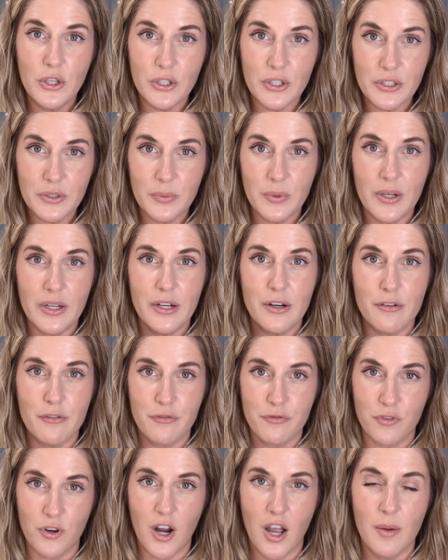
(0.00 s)
good one
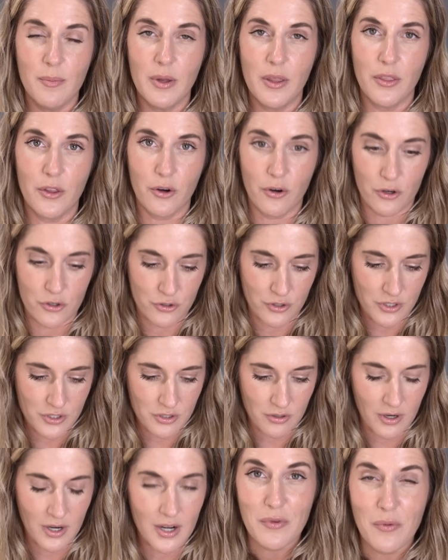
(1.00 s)
from the grocery
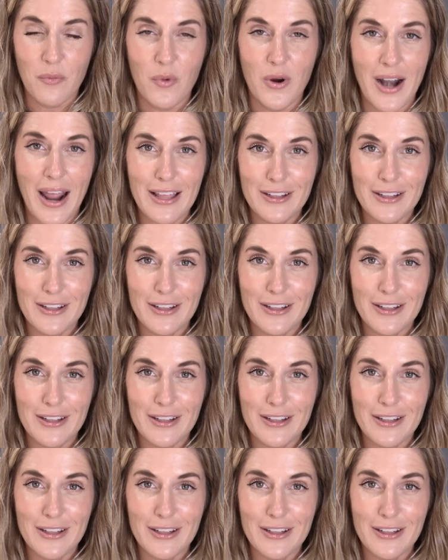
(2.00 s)
store. When